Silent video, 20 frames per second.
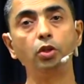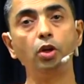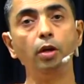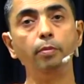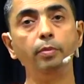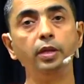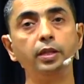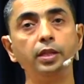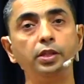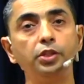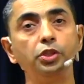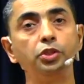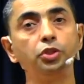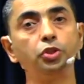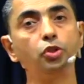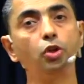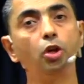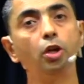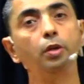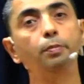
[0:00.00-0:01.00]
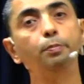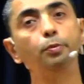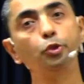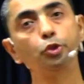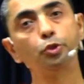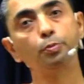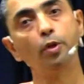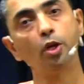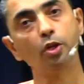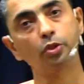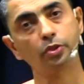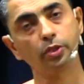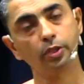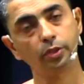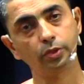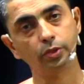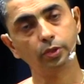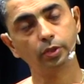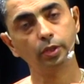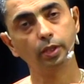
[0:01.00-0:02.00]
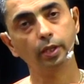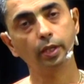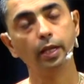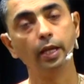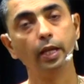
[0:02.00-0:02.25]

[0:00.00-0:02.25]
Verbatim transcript: the government has installed post boxes.